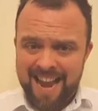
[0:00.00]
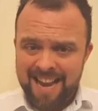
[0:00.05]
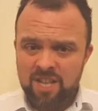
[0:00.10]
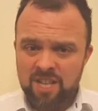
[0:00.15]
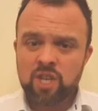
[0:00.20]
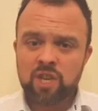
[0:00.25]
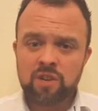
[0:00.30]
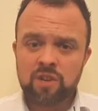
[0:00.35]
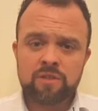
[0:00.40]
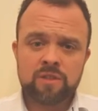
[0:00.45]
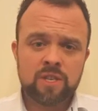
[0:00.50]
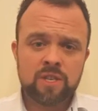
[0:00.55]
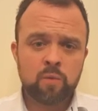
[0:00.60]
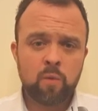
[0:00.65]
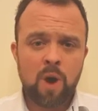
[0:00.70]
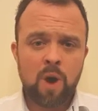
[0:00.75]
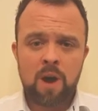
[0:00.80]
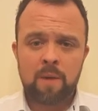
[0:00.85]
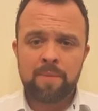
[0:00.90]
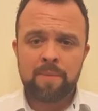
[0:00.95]
end
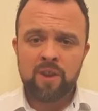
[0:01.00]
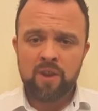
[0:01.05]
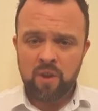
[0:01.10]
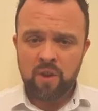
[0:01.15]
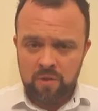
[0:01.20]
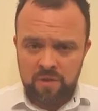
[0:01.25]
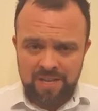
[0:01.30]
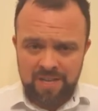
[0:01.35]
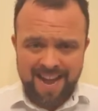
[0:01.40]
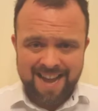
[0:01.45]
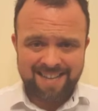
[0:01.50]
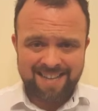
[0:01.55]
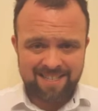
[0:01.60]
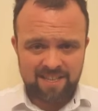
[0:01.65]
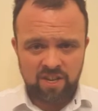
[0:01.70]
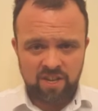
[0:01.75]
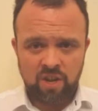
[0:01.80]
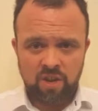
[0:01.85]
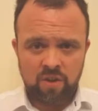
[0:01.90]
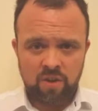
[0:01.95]
users will help you to
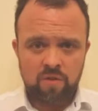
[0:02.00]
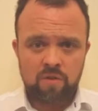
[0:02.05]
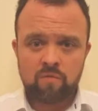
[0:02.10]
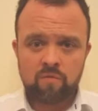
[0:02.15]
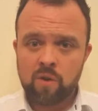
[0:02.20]
execute